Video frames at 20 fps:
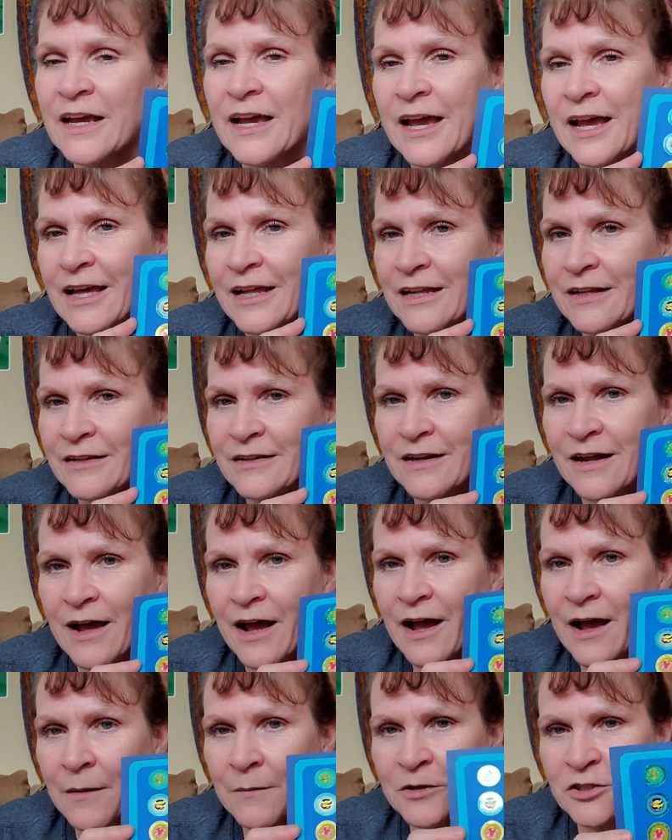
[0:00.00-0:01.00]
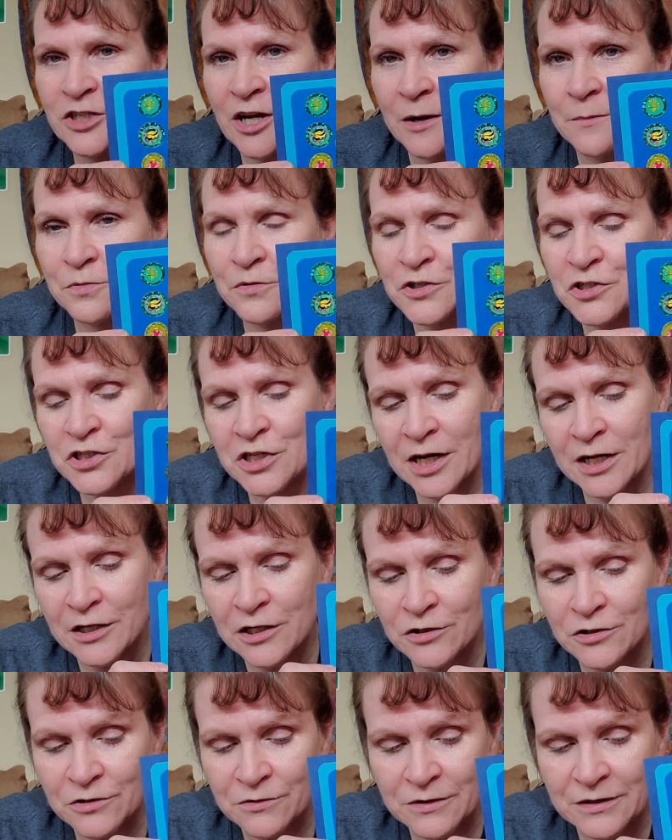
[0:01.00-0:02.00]
and how much I appreciate
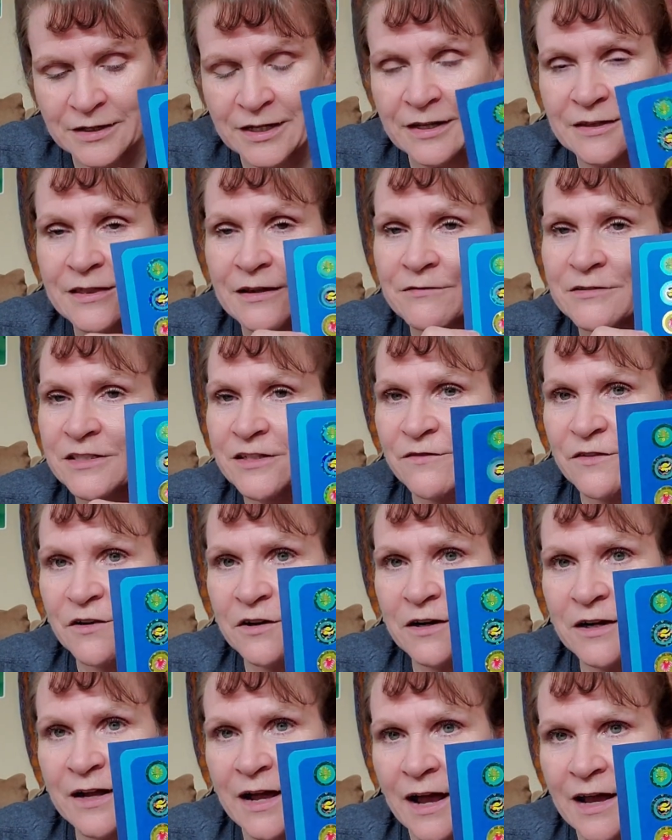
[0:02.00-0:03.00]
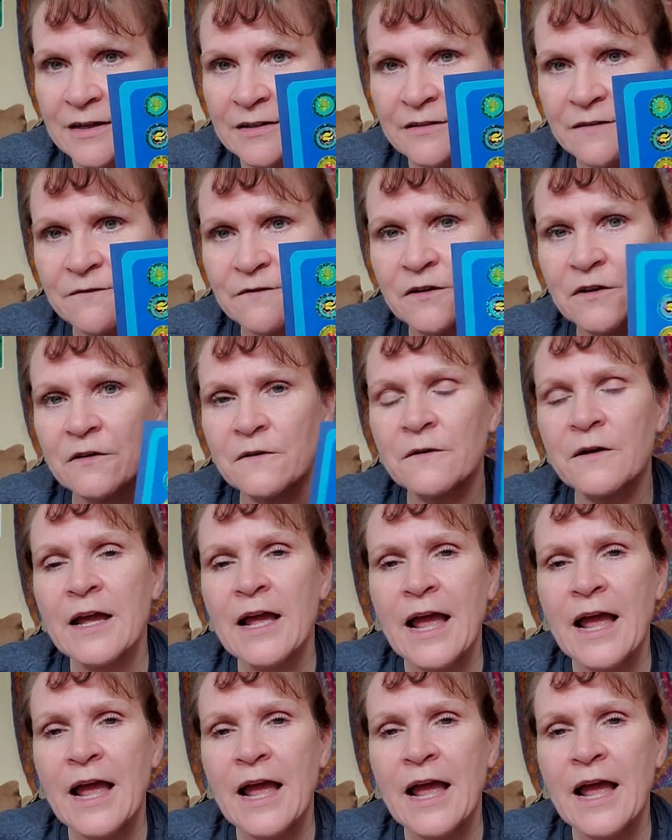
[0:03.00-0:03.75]
you doing that that was very kind of you